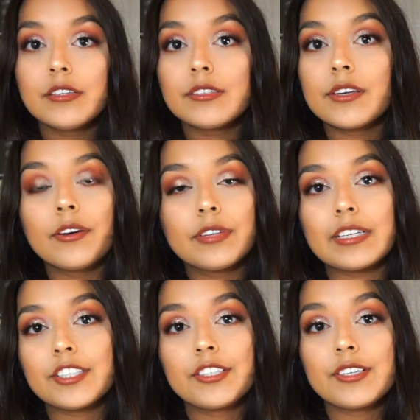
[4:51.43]
So
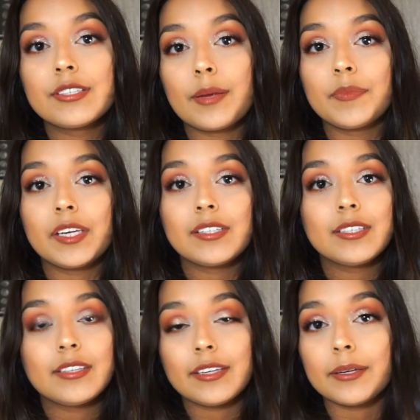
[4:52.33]
that's just something
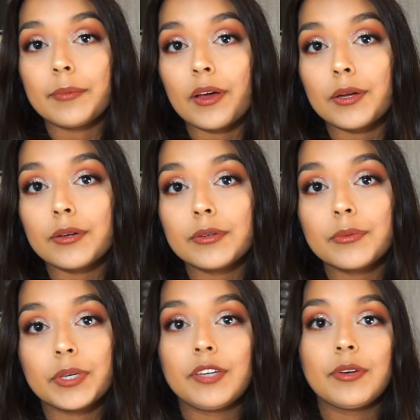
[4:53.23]
to think about
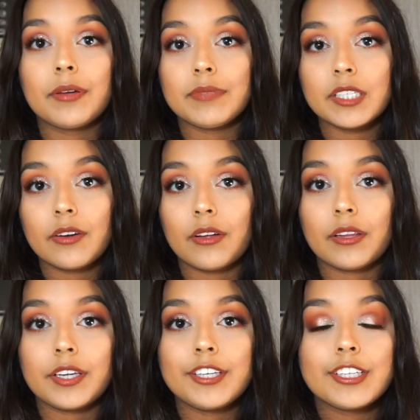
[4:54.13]
when you come to
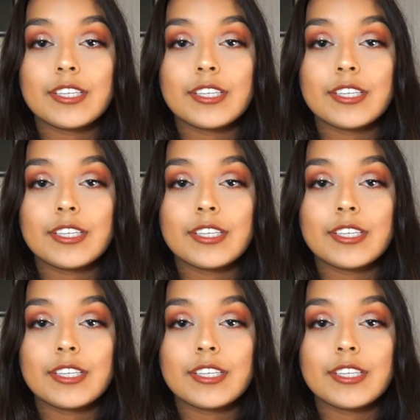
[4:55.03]
college,